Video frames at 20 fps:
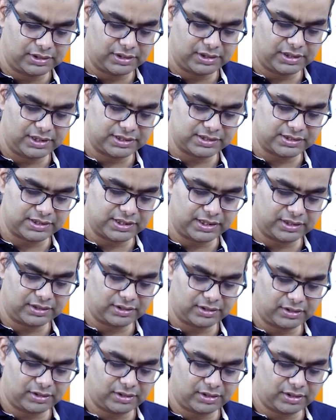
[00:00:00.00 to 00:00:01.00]
less than
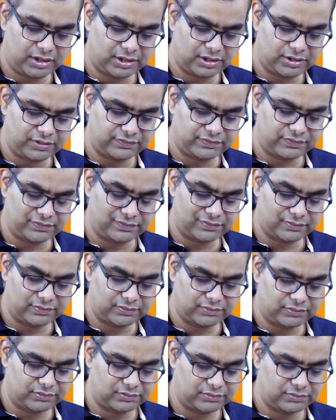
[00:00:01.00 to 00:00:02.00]
cutoff.
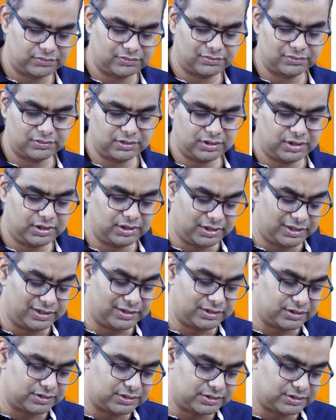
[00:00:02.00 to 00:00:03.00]
They
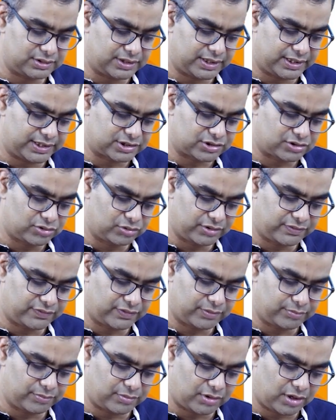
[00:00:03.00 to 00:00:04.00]
are excluded
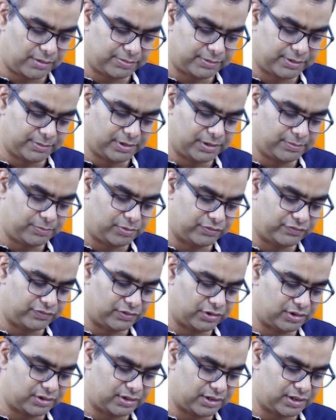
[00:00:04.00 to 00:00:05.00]
from optimal
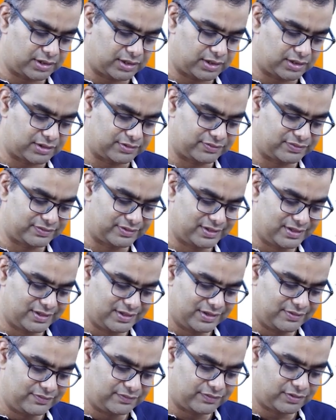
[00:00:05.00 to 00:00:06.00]
portfolio, not cutoff.
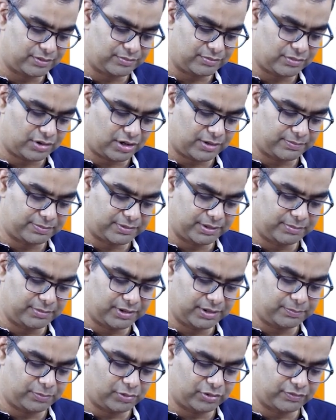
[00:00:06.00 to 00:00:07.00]
From
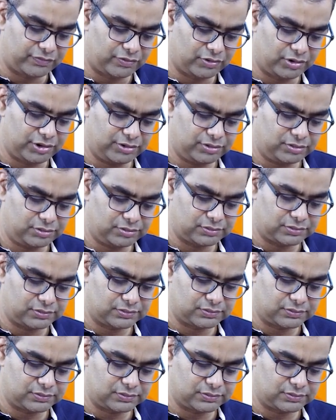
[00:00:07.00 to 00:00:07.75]
optimal portfolio